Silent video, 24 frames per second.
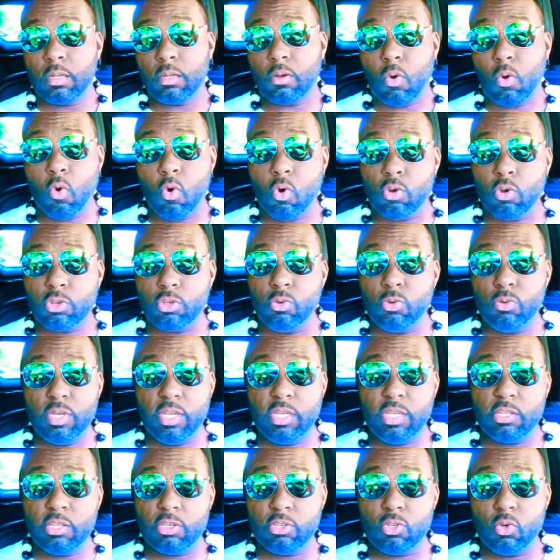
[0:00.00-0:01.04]
All you
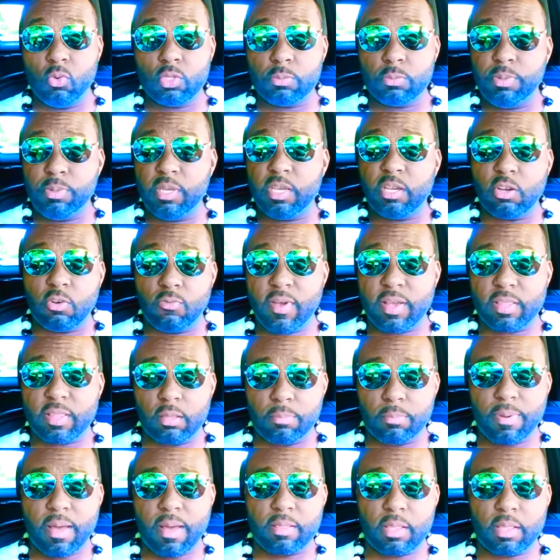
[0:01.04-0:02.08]
need to do is be correct
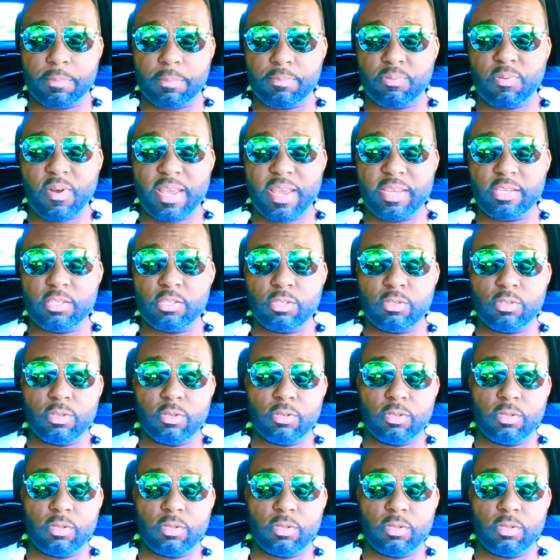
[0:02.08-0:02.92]
about the price